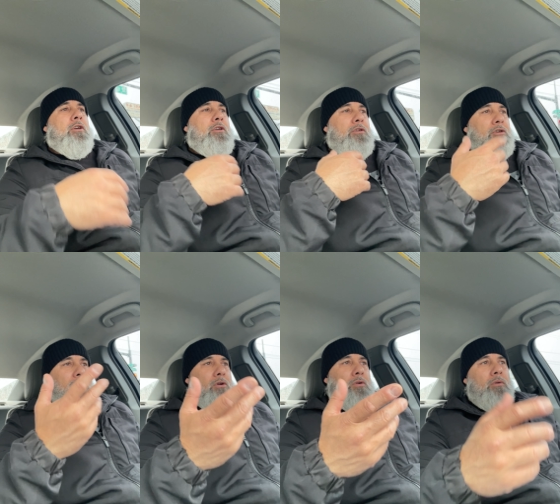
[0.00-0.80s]

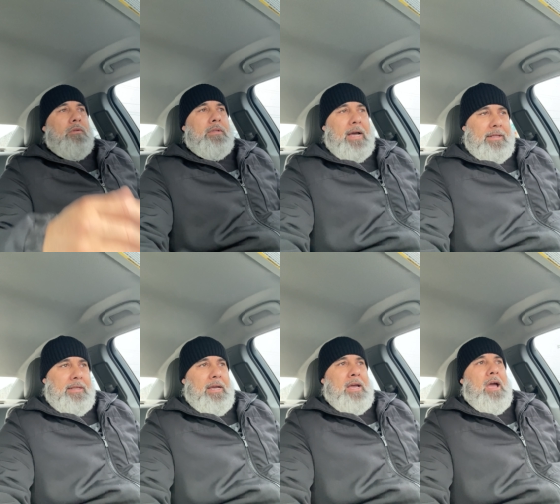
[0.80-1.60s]
you that
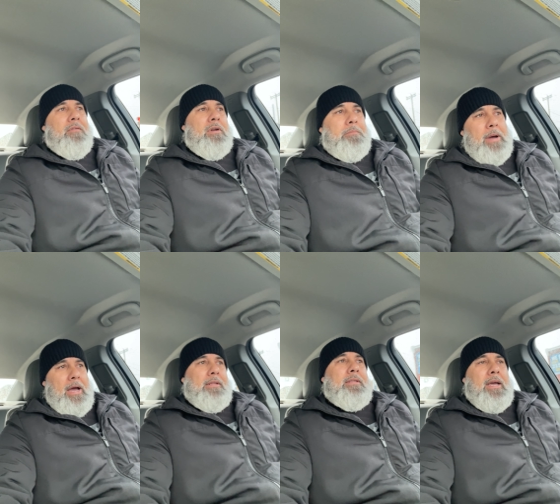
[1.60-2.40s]
day having a
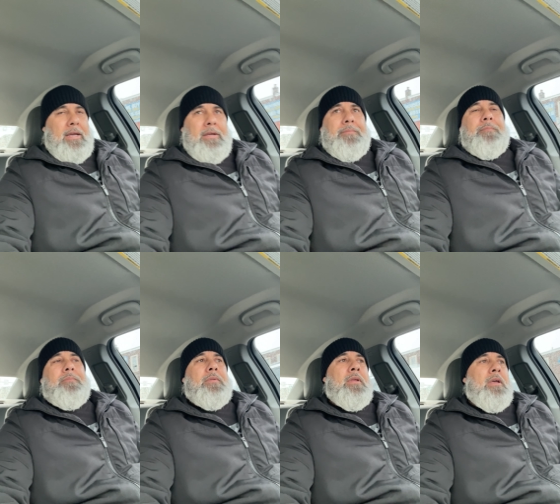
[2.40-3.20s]
bad day.
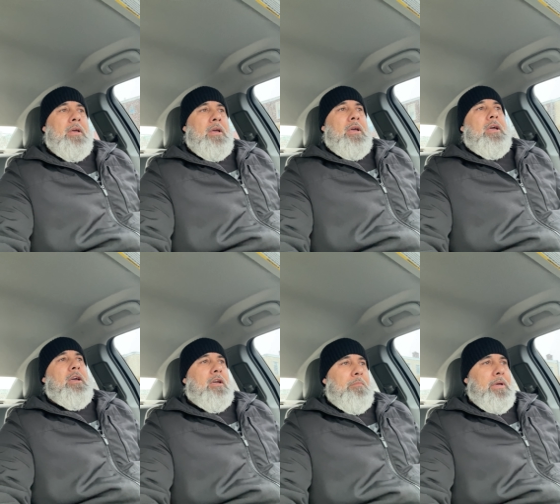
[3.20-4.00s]

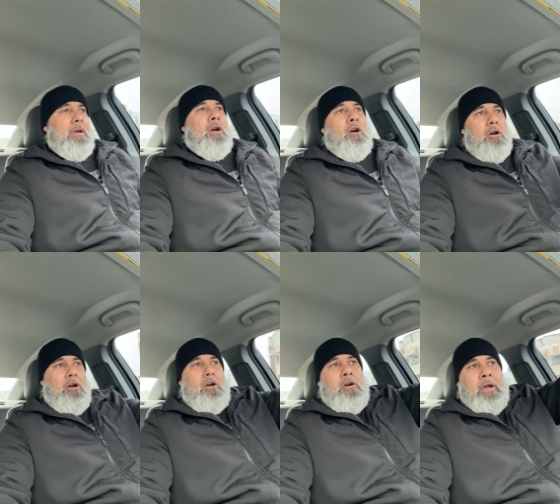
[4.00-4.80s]
It could be
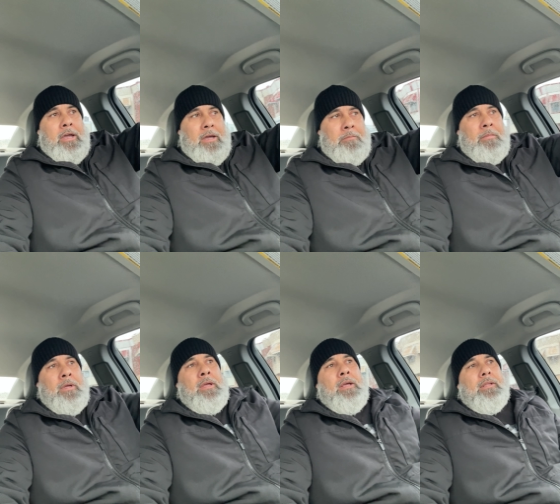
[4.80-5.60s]
her or him
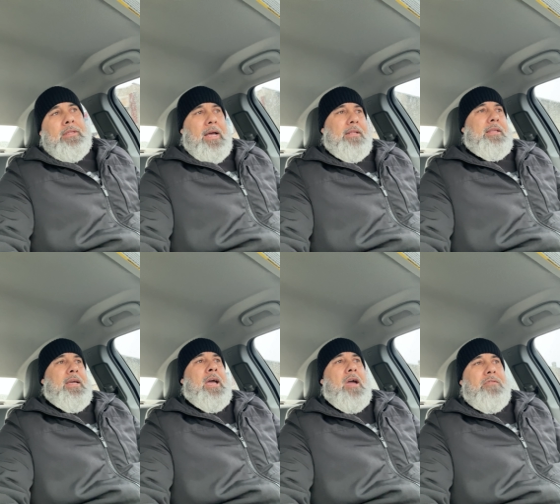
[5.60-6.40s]
that
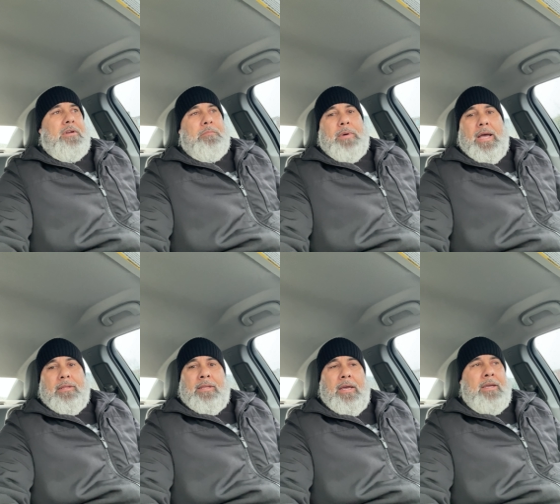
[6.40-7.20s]
day having a
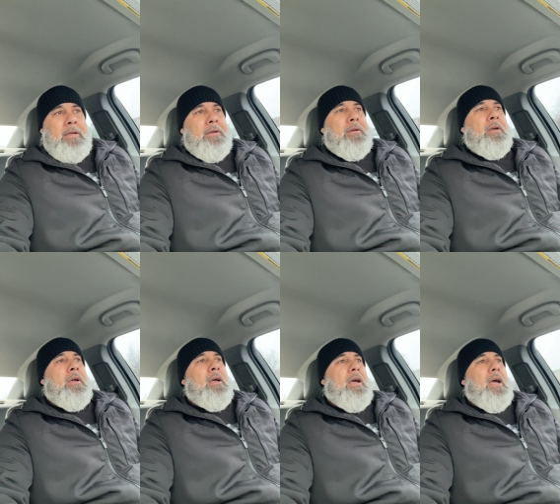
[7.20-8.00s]
bad day.
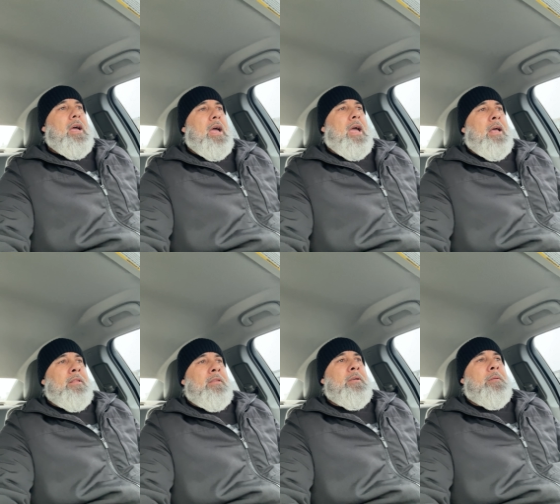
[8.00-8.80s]

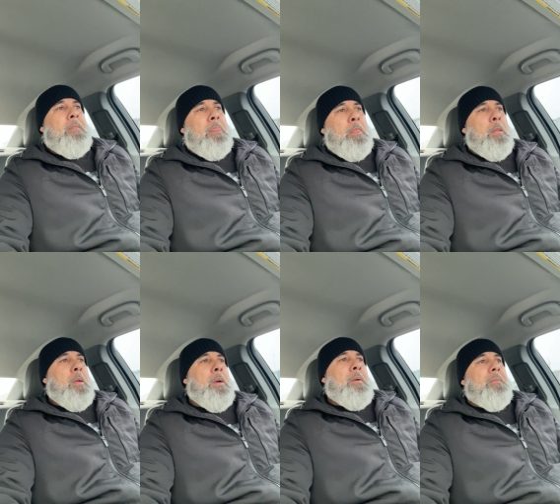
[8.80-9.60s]
And
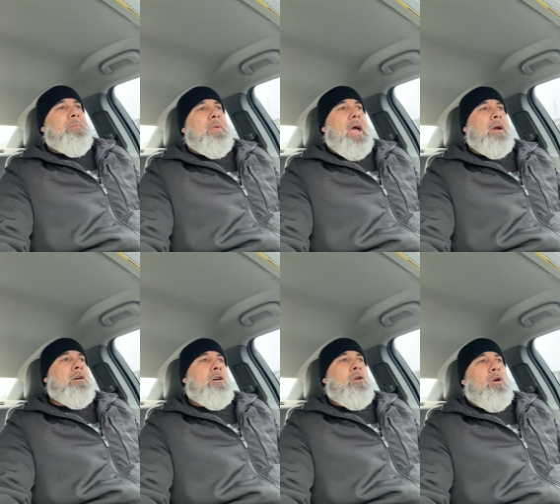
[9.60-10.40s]
that
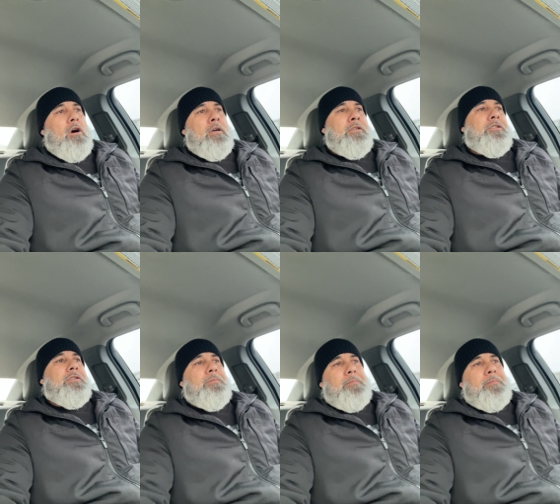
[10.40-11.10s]
could cause